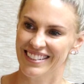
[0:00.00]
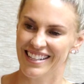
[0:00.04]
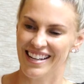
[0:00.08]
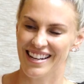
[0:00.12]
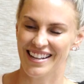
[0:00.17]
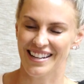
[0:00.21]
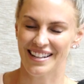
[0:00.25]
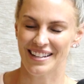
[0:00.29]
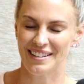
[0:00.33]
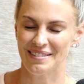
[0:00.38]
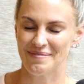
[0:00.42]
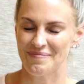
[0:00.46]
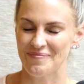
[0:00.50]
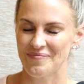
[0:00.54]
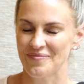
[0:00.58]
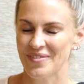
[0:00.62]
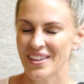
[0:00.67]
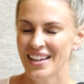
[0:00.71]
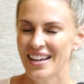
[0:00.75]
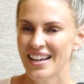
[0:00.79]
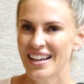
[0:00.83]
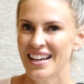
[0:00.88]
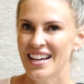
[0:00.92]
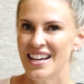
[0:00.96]
Um,
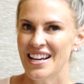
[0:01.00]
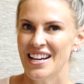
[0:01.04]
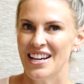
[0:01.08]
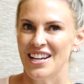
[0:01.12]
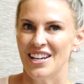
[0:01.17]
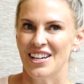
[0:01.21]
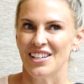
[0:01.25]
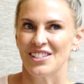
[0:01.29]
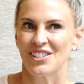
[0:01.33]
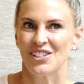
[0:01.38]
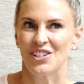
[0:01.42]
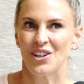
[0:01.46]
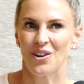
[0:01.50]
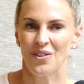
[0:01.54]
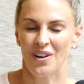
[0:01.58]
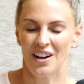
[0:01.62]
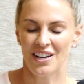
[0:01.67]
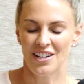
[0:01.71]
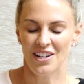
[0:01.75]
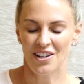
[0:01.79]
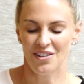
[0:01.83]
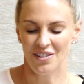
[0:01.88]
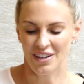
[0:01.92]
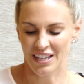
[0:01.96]
so I
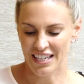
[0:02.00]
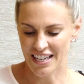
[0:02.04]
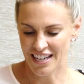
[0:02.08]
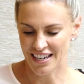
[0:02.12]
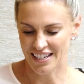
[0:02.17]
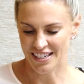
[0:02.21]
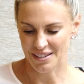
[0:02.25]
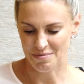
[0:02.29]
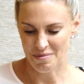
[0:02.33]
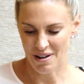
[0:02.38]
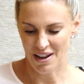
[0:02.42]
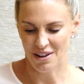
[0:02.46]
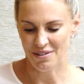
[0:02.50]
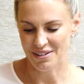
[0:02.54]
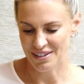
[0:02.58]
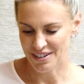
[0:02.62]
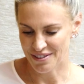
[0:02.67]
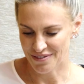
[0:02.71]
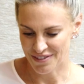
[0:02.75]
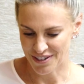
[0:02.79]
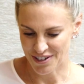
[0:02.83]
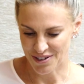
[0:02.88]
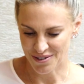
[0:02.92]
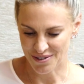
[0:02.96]
know again it's bio
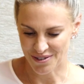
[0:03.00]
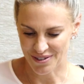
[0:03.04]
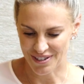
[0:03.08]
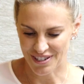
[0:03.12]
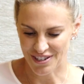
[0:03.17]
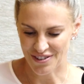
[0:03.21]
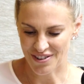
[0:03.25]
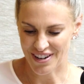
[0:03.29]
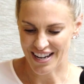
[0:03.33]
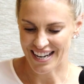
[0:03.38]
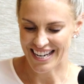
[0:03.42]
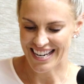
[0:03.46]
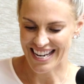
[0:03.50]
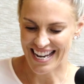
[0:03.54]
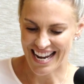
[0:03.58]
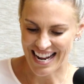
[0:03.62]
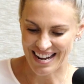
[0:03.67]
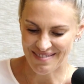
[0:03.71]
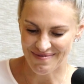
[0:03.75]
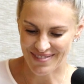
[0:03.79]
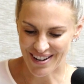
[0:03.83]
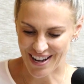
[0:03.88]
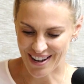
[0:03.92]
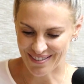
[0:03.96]
individual, and you kind of
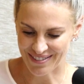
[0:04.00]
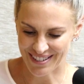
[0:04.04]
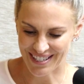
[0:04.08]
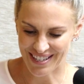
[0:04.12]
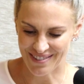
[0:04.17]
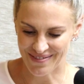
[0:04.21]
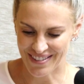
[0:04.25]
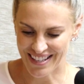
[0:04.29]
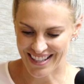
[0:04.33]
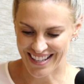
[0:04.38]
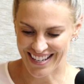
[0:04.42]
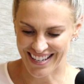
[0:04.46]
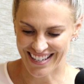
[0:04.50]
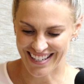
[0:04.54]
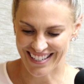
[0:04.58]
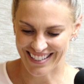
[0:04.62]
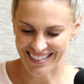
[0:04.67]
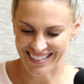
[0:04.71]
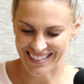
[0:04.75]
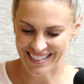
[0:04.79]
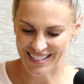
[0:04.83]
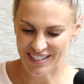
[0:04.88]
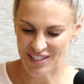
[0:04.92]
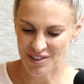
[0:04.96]
named off some of the
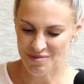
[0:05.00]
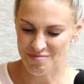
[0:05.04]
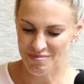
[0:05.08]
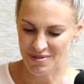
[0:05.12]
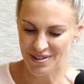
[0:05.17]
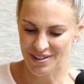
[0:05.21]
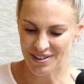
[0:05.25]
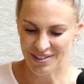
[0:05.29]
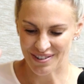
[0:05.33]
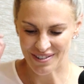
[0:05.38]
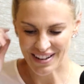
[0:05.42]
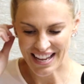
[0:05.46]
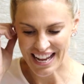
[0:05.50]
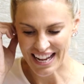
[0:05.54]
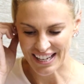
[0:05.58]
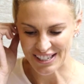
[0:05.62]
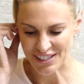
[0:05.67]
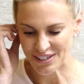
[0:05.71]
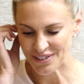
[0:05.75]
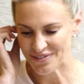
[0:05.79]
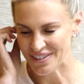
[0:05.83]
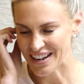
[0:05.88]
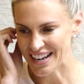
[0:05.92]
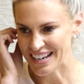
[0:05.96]
super
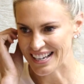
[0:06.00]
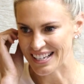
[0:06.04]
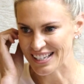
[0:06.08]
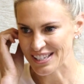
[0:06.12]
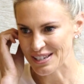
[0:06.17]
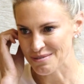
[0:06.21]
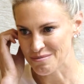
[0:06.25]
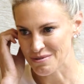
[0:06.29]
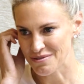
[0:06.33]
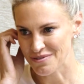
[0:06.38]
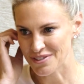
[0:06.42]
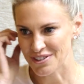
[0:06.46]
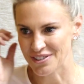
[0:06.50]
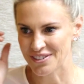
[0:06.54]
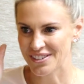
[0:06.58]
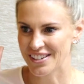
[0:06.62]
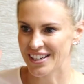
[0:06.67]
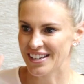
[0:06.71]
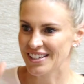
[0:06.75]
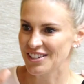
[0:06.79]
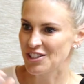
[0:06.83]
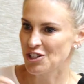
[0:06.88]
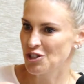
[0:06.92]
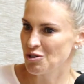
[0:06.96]
cancer-fighting superfoods
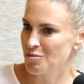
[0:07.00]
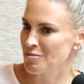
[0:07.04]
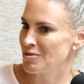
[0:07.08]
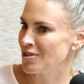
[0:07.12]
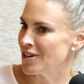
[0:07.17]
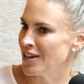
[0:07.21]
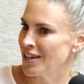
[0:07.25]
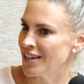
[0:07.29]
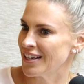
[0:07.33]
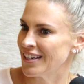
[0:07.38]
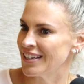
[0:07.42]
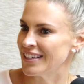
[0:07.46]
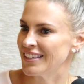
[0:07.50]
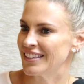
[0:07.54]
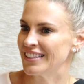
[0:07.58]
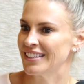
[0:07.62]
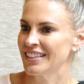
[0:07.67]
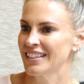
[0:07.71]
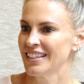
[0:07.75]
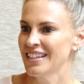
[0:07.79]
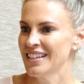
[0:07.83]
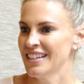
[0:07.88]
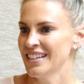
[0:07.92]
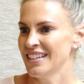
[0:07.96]
like turmeric
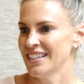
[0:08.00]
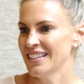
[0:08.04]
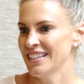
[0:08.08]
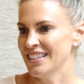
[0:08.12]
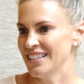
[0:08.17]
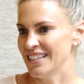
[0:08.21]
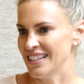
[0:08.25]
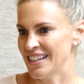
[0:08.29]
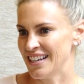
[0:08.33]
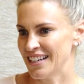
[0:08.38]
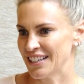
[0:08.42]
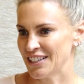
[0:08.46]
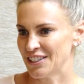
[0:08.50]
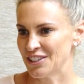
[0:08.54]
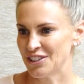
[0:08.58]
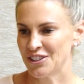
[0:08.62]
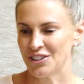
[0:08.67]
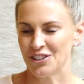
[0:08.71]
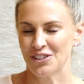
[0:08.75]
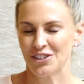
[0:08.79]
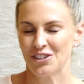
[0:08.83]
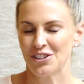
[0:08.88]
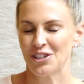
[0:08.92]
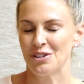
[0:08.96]
and uh,
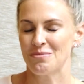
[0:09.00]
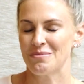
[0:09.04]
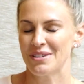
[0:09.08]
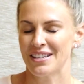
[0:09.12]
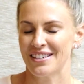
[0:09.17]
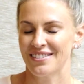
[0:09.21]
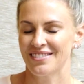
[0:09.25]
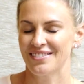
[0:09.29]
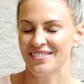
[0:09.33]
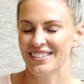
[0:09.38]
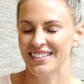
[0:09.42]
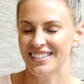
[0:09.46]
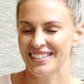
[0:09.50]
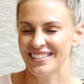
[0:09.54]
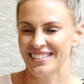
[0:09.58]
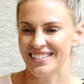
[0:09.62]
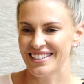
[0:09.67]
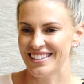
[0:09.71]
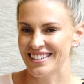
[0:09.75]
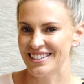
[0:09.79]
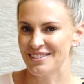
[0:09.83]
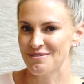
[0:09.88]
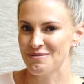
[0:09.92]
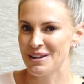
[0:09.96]
curcumin and,
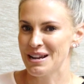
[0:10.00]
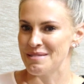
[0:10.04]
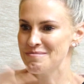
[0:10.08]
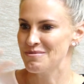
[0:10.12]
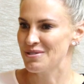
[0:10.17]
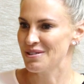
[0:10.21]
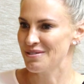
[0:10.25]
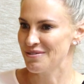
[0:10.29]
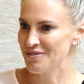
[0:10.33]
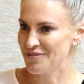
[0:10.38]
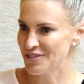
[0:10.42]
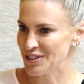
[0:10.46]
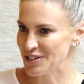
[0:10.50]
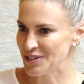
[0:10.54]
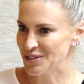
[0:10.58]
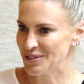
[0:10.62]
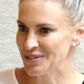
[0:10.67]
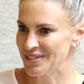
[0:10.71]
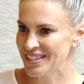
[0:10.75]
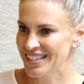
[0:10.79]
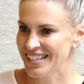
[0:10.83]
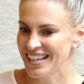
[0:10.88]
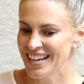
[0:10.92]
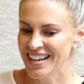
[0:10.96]
and the rainbow of
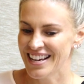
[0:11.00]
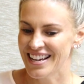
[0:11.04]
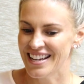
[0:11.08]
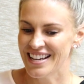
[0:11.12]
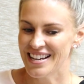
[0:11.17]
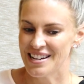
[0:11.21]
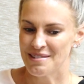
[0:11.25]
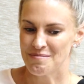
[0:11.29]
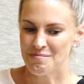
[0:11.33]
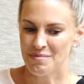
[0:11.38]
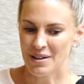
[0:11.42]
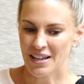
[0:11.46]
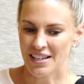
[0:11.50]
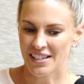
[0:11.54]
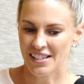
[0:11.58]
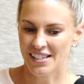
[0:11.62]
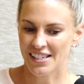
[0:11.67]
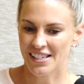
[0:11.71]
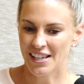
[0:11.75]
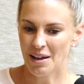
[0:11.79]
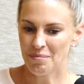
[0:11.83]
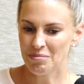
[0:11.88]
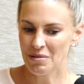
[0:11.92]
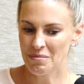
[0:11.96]
foods. But
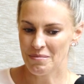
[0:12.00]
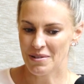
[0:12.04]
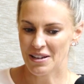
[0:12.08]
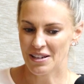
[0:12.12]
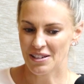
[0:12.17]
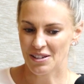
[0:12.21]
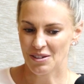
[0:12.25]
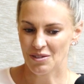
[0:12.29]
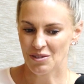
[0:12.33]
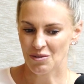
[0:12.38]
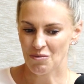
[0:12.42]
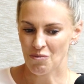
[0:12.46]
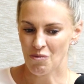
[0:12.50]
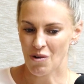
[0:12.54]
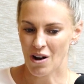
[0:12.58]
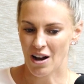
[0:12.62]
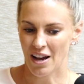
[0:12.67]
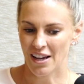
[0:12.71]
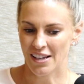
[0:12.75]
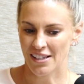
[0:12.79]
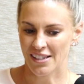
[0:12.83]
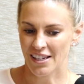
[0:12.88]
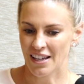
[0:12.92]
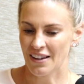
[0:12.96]

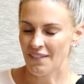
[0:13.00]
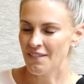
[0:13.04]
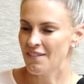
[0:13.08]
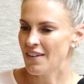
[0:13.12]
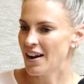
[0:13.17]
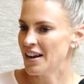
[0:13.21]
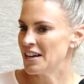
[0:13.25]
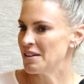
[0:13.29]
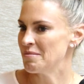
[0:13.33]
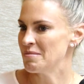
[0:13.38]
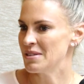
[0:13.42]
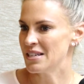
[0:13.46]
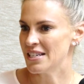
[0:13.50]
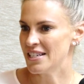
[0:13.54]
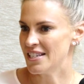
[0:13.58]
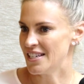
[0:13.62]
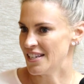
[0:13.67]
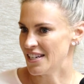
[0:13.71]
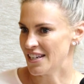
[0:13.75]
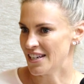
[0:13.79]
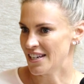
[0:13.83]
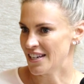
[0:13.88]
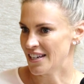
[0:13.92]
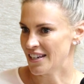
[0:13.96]
supplement-wise, like vitamin
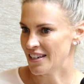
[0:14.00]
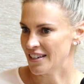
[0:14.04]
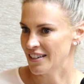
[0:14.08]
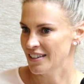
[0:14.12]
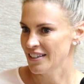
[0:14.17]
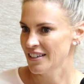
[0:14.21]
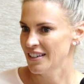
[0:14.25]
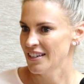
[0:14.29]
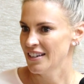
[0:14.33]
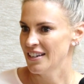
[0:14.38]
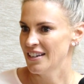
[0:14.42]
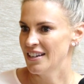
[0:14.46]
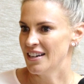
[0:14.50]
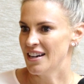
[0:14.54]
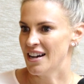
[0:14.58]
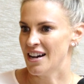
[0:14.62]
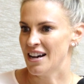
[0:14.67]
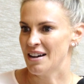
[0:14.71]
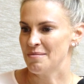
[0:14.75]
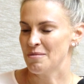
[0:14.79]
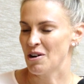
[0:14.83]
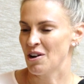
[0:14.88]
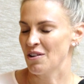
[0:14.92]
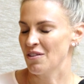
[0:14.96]
D,
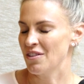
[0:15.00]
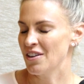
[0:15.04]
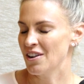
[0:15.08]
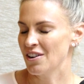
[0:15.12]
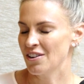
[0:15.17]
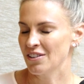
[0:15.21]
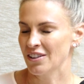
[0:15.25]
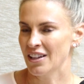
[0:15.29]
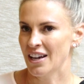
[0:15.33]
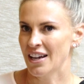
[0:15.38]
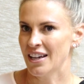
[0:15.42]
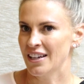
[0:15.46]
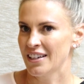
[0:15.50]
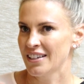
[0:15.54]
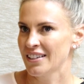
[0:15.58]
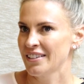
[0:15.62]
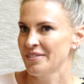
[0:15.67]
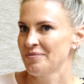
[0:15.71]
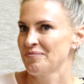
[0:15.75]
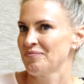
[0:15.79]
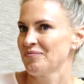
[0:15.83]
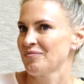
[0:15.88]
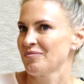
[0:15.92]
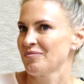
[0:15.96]
um, are there like